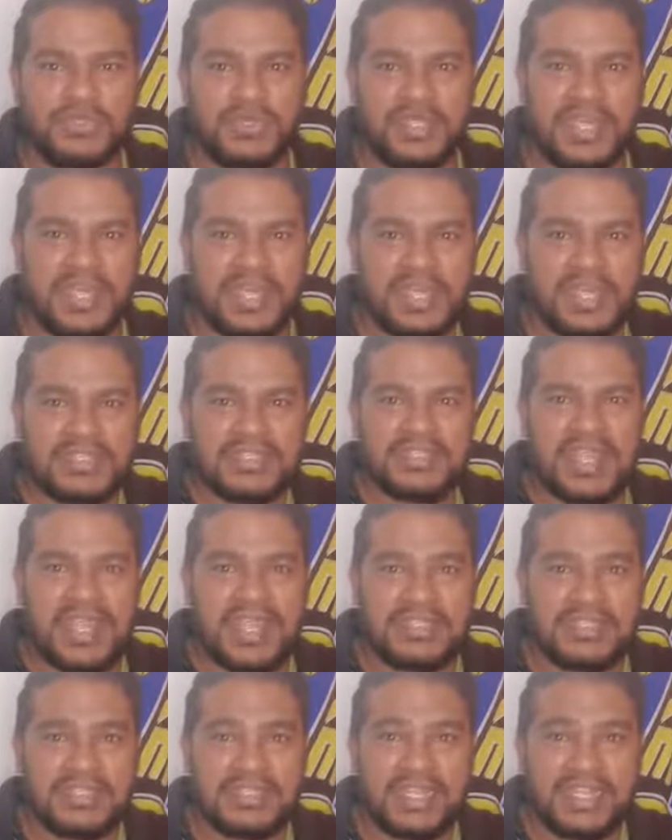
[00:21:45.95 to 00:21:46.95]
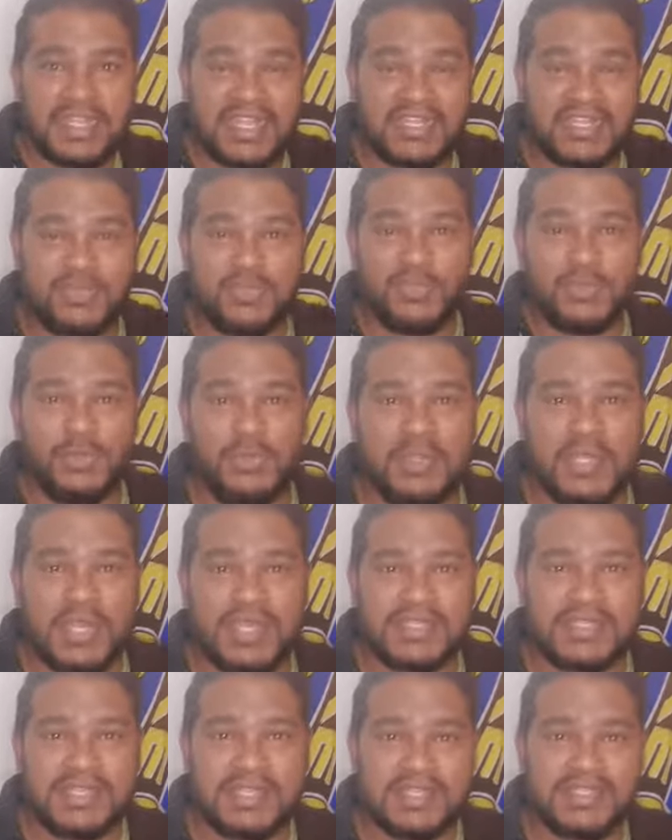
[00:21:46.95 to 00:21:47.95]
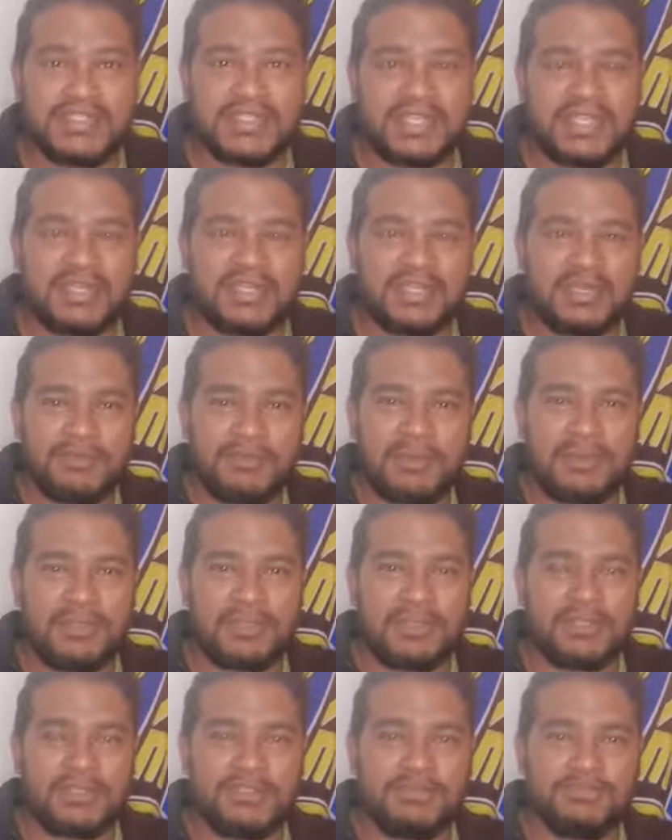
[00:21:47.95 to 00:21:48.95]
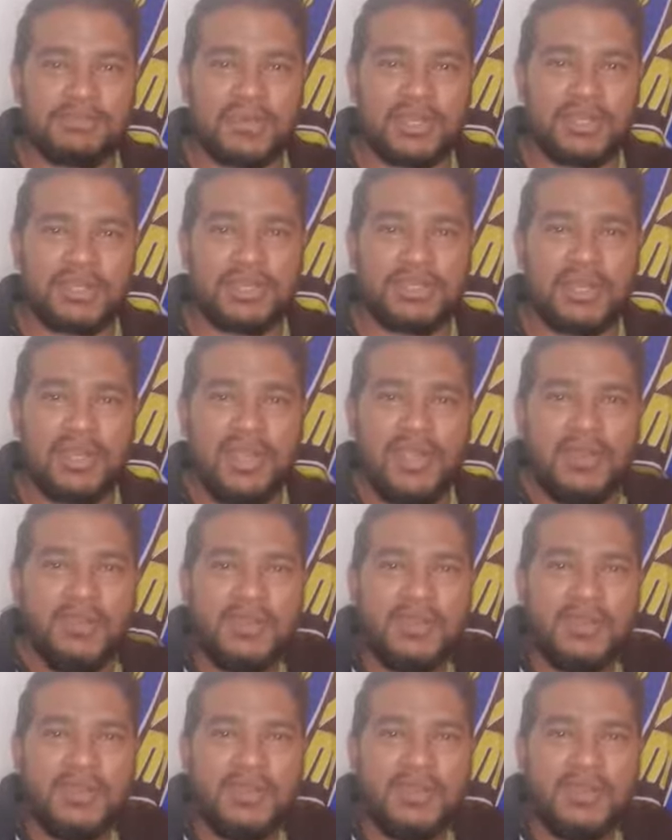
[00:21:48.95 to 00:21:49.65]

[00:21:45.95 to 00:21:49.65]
get excited and get you guys excited about a new product